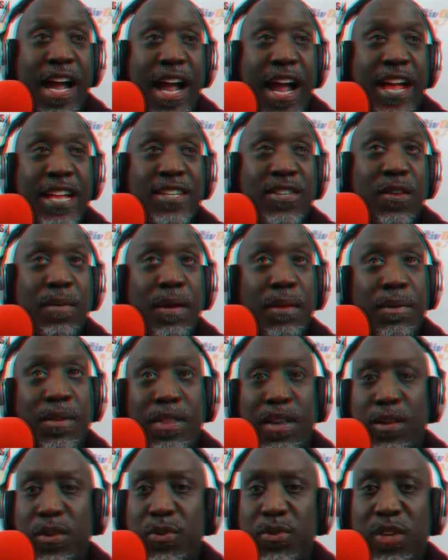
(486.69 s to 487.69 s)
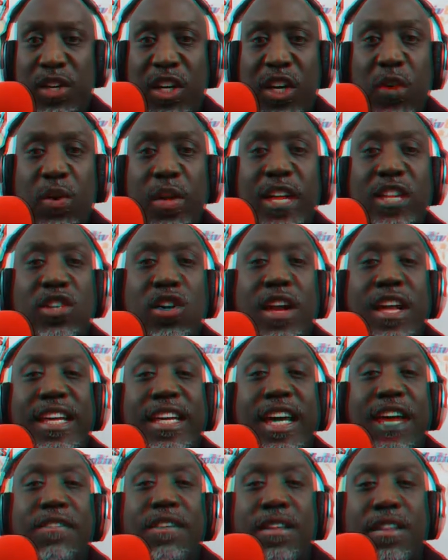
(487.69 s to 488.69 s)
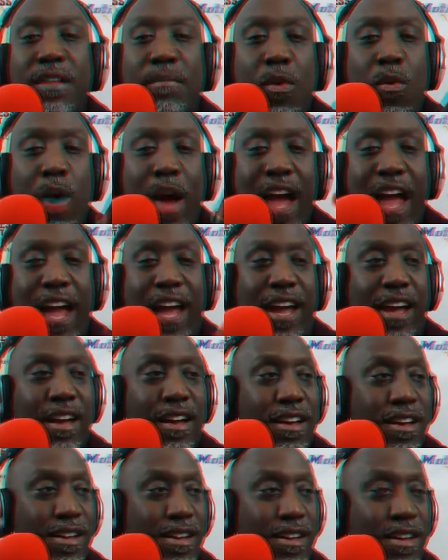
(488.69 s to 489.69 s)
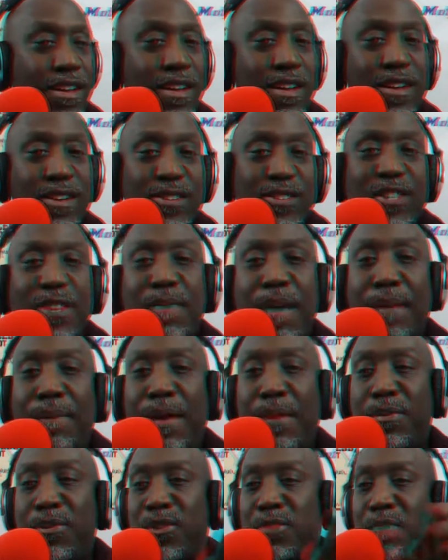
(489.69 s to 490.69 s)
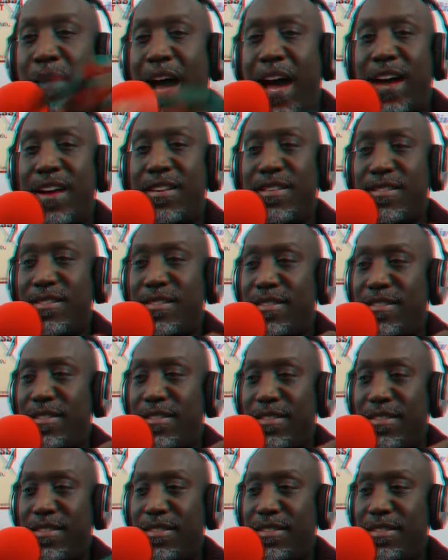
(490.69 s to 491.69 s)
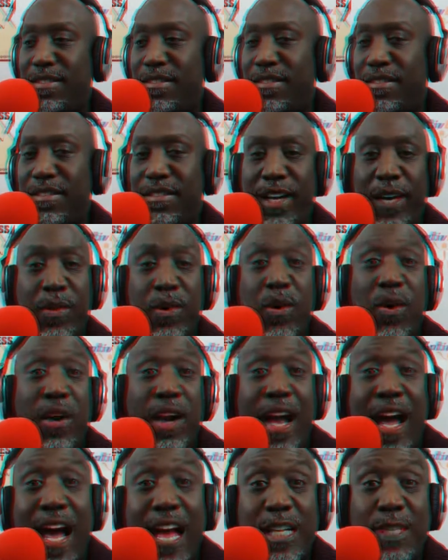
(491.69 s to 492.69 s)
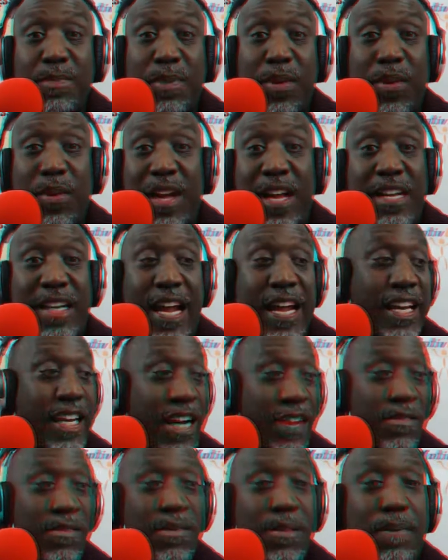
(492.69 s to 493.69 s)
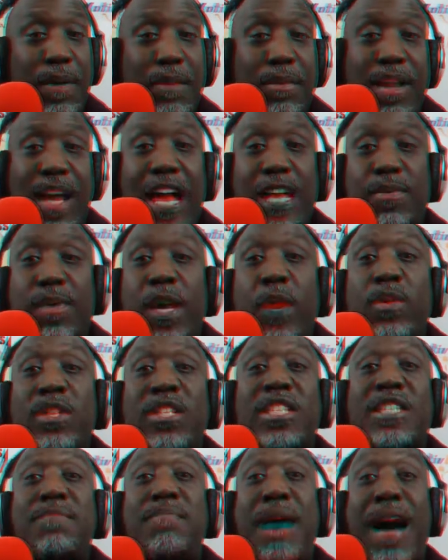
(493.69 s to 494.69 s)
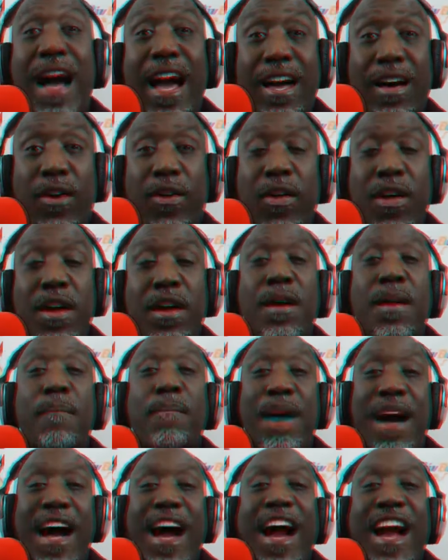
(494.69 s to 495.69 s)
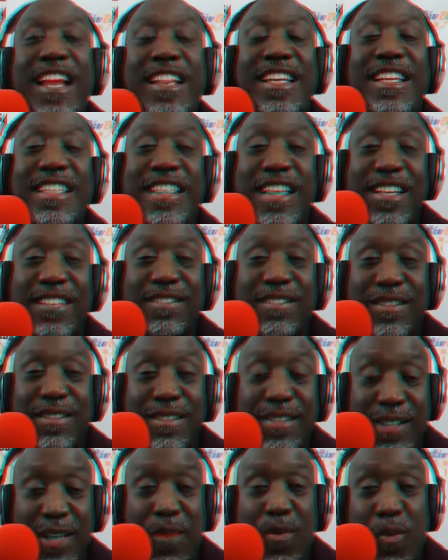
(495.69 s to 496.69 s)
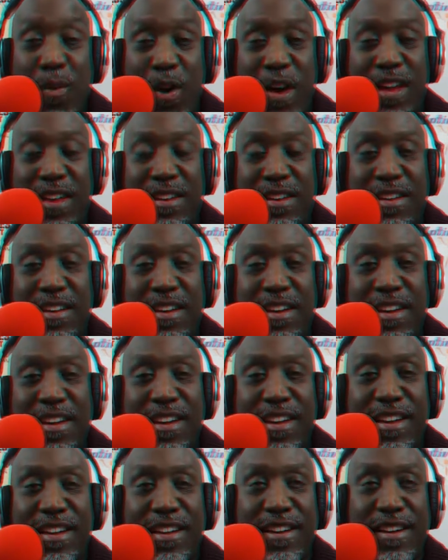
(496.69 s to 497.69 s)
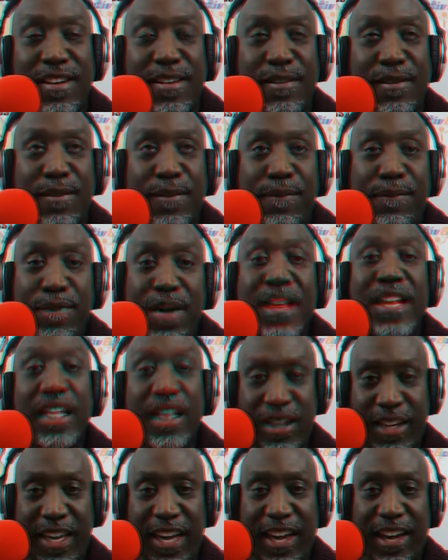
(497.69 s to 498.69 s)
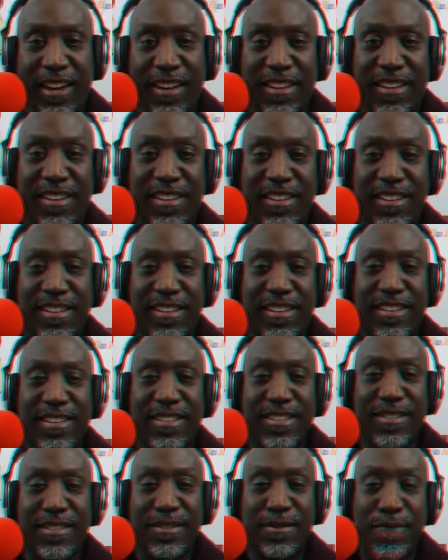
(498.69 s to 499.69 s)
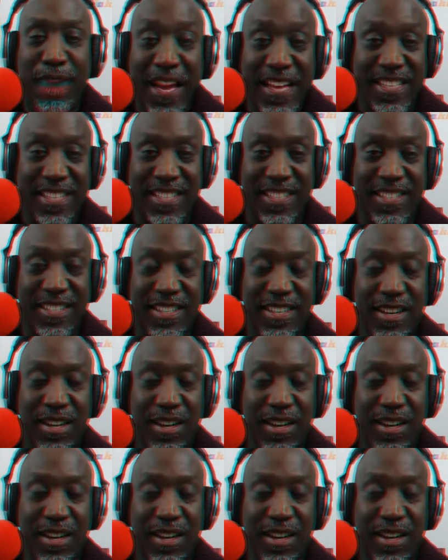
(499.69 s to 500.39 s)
And so people thought it was cute. He started giving them away to make people smile. He would go to the hospital and give them to people in the hospital, and they would smile behind these somewhat funny-looking faces.